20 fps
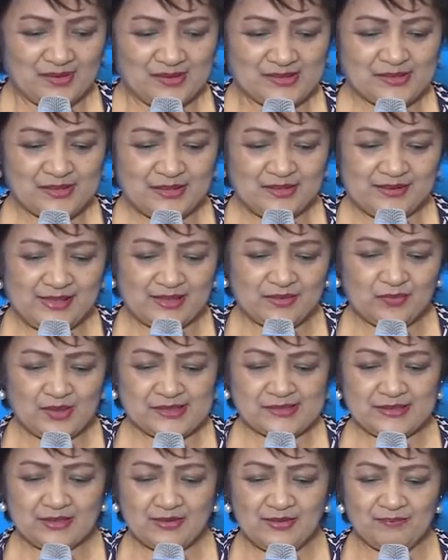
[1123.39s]
So that was
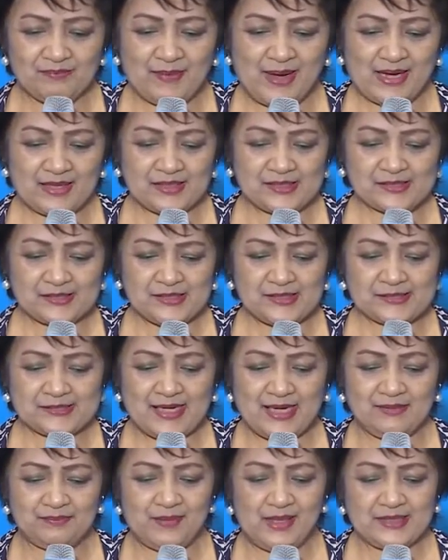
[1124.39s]
the comparison
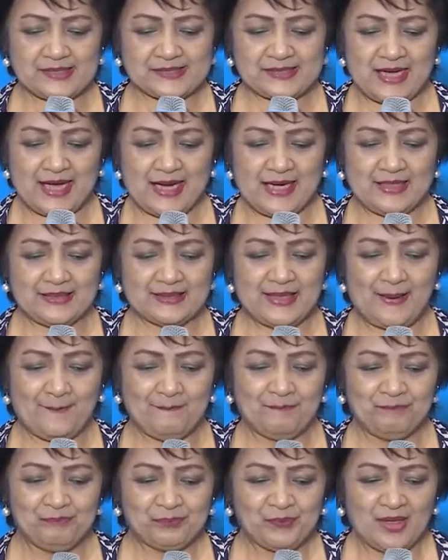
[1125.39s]
side by side.
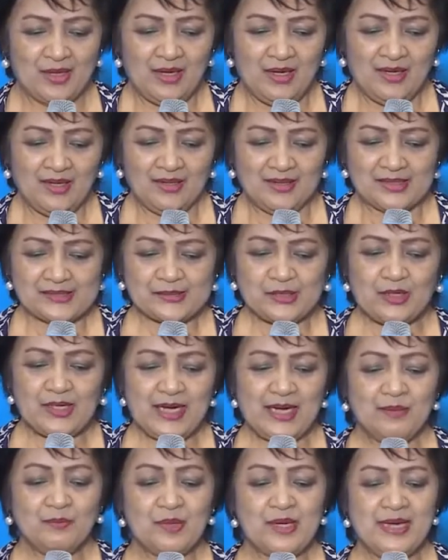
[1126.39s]
So
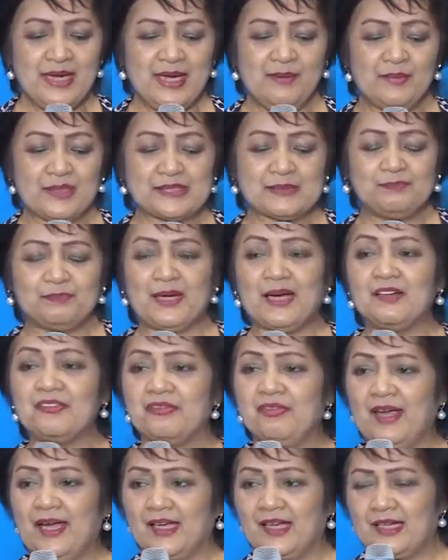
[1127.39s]
Hemohim is
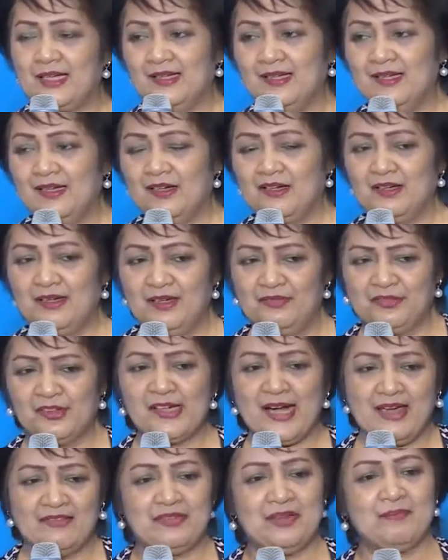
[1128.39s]
perfect for
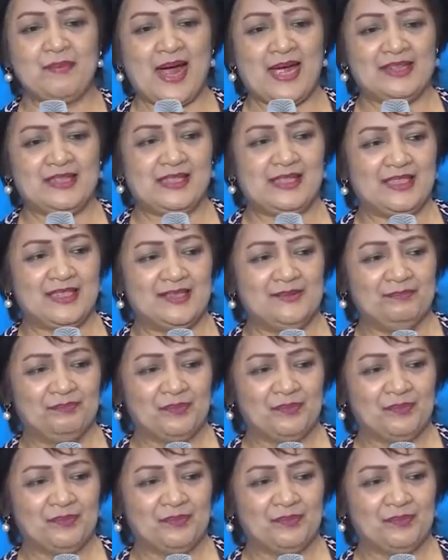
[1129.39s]
everybody.